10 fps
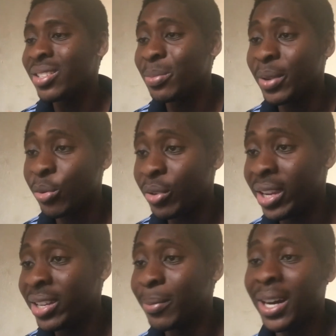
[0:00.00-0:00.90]
bit
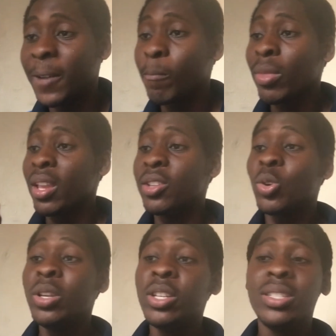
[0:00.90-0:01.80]
weird, but it
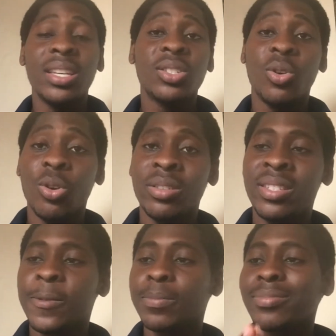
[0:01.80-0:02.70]
only just got
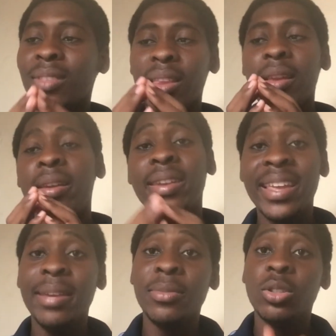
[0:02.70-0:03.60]

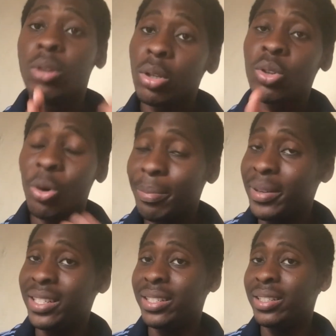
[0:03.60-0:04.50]
named Gull
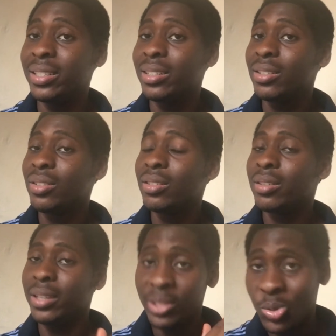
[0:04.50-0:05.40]
Company
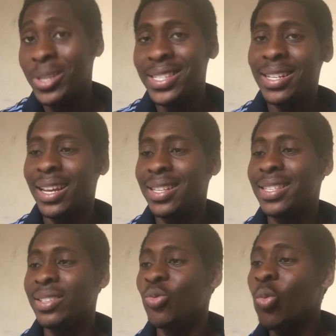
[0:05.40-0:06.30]
in
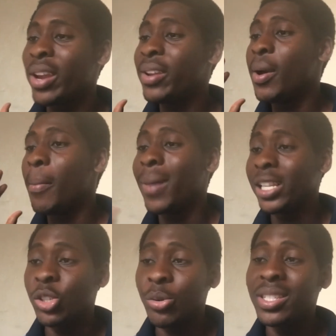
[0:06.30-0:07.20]
2019 when
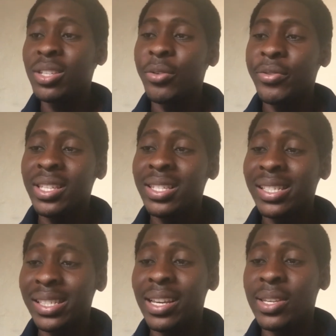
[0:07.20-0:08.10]
majority of its
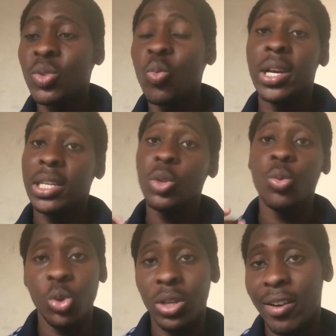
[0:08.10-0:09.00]
shares were sold
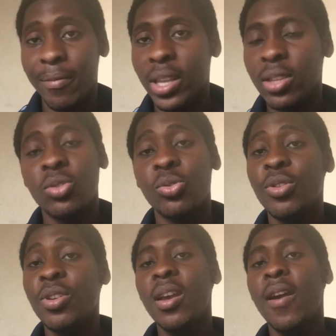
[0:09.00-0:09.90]
to government. So
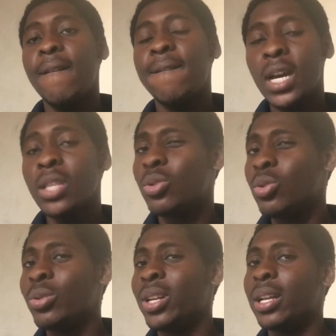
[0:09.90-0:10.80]
fun to know
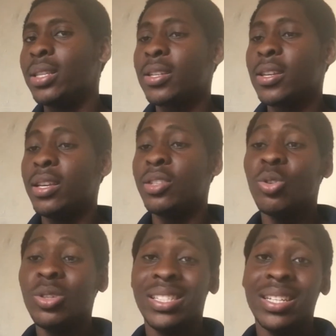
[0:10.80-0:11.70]
that it's
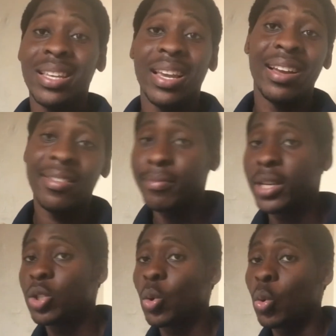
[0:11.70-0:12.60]
not just a government
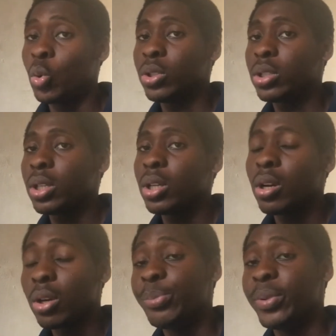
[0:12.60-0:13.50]
owned
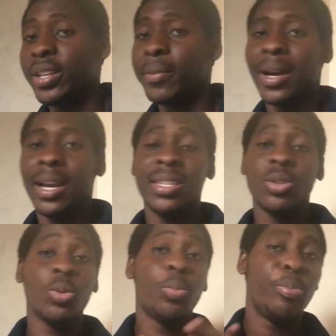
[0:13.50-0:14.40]
company, but it's
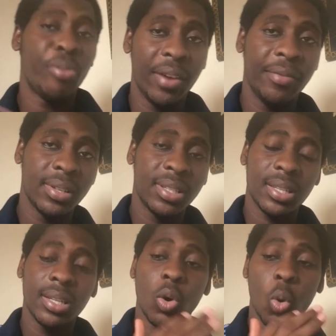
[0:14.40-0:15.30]
also private
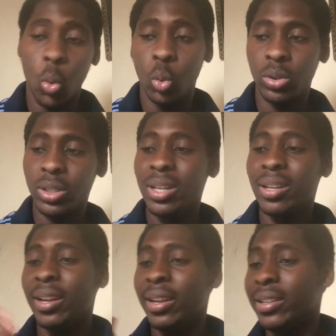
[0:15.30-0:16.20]
owned,
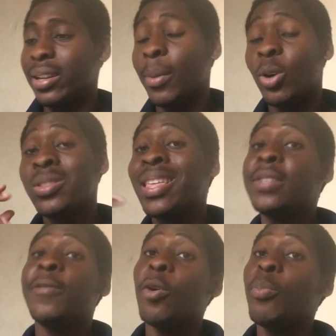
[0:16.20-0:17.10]
and about
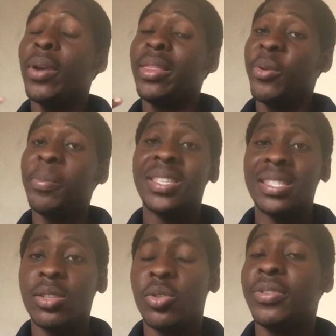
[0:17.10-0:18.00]

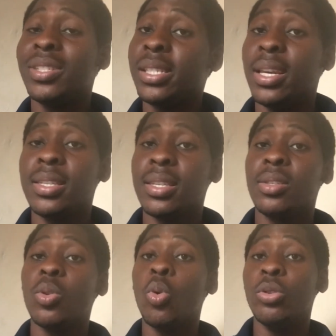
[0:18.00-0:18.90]
34.3% of its shares
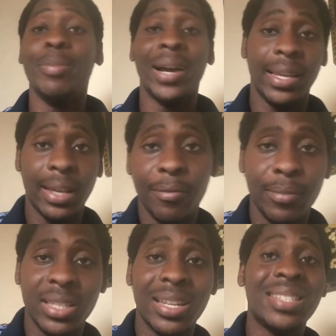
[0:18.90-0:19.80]
is owned by
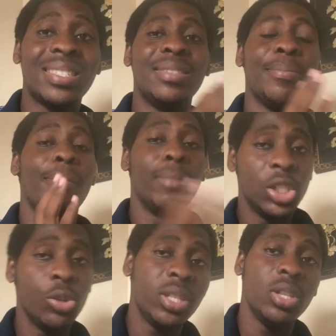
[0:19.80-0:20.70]
government. That's the
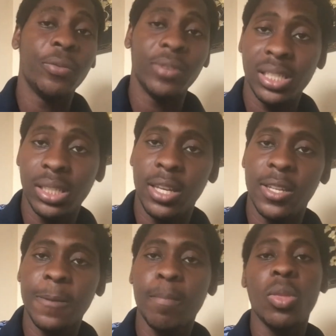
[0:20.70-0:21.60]
majority of its
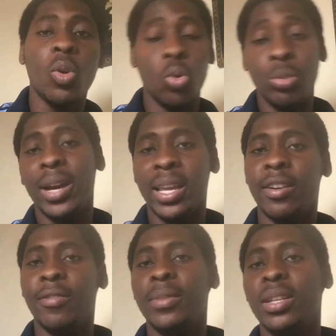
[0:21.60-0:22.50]
shares owned by
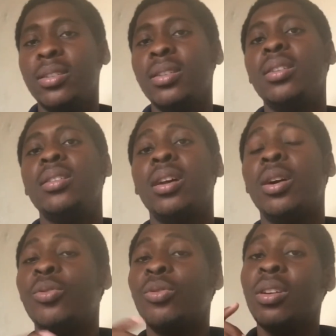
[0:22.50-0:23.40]
government.
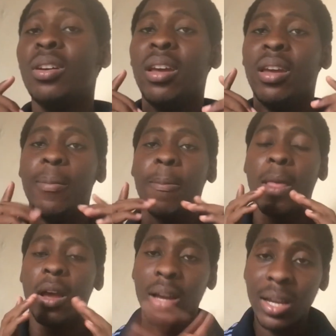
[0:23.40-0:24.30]
Now,
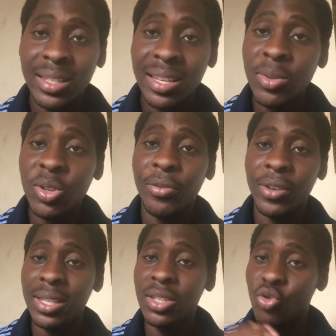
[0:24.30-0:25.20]
in terms of
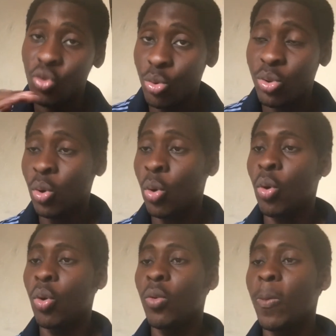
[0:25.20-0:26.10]
its growth,
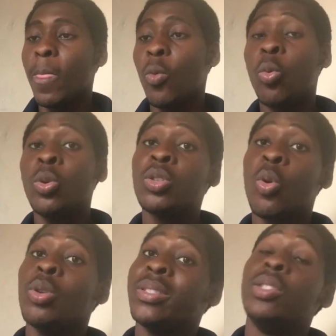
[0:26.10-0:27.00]
or what
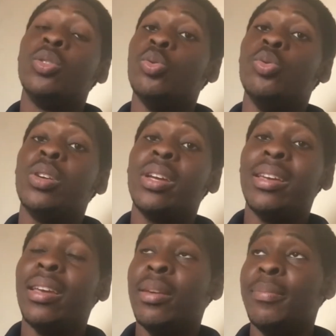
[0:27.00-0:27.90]
caused it to
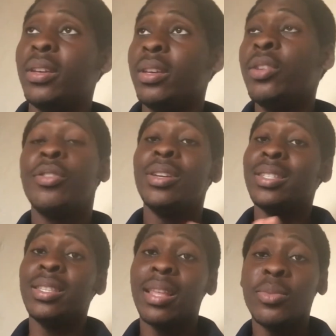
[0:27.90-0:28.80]
increase
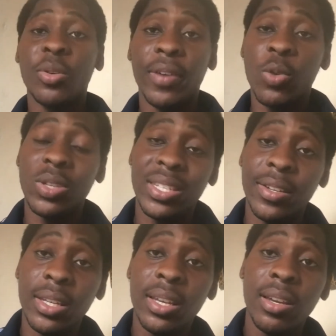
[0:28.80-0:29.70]
in terms of equity
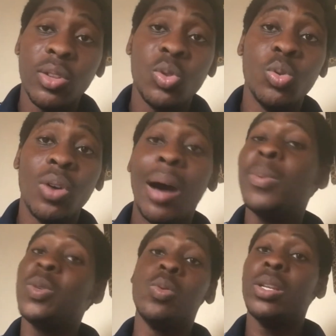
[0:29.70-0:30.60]
to up
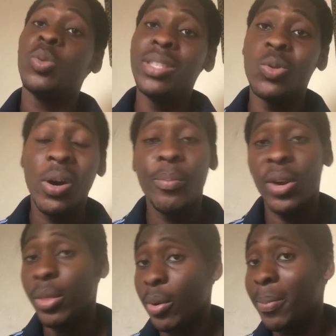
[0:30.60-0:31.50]
to a
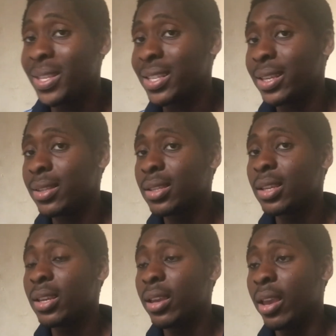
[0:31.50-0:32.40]
21.3%
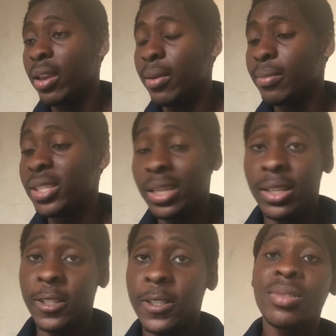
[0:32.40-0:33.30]

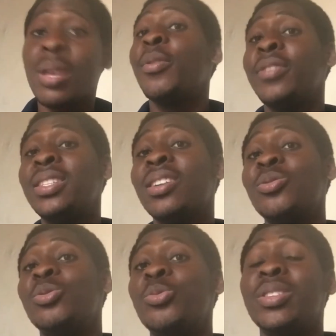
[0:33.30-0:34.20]
change, some of it has to
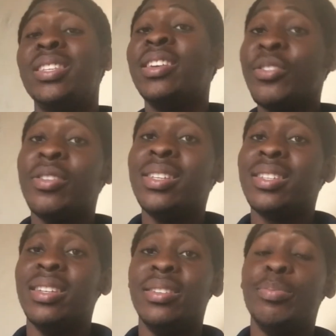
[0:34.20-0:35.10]
do with increase
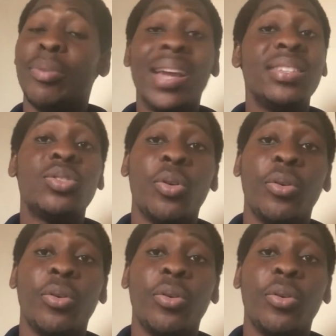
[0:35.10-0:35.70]
in prices of